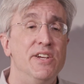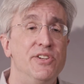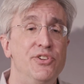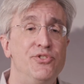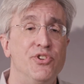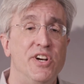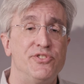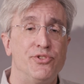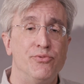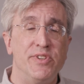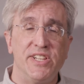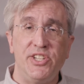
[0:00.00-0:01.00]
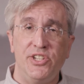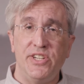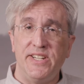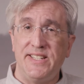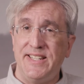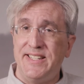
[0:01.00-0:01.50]
Neutrons are really
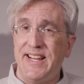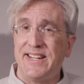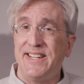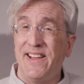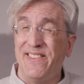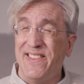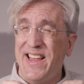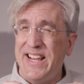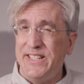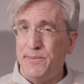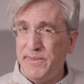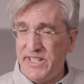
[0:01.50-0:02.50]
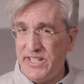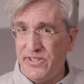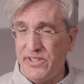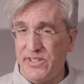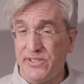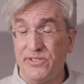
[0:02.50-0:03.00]
good at detecting light
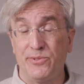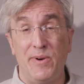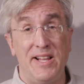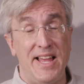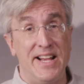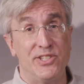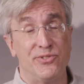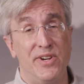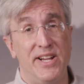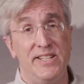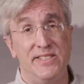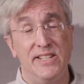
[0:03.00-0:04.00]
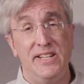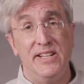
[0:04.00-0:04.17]
materials, while X-rays